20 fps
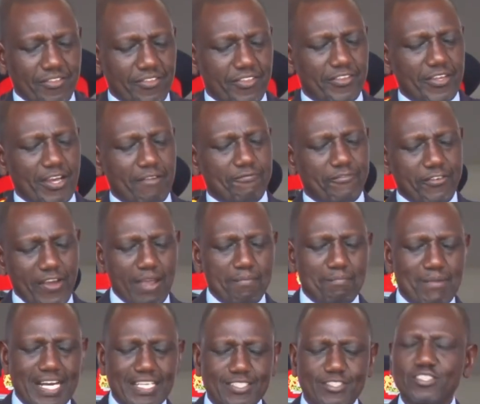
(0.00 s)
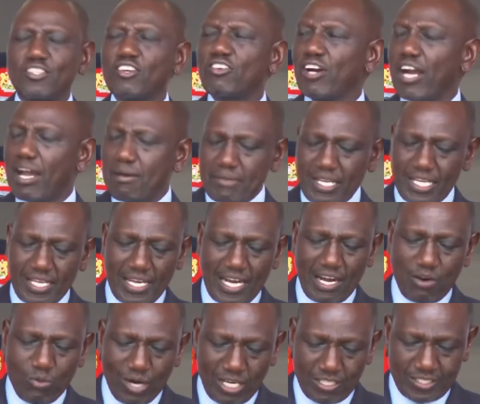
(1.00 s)
the famous Grammy
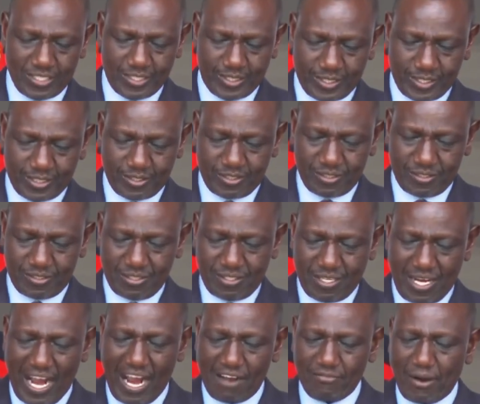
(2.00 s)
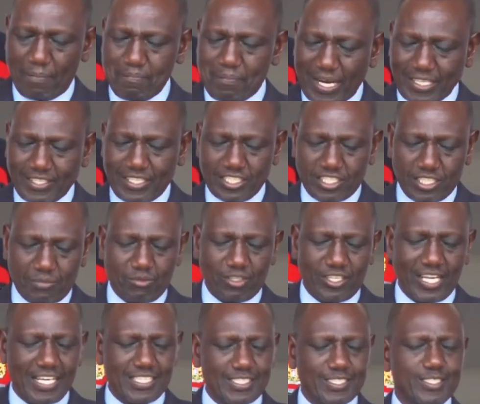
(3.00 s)
Awards have a partnership with
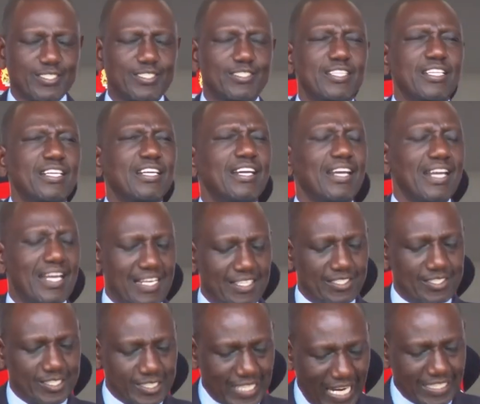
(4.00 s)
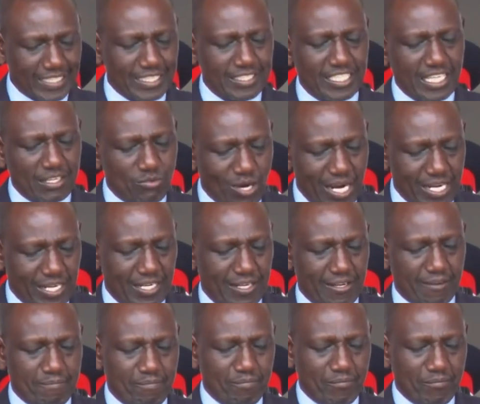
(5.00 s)
us, and starting January,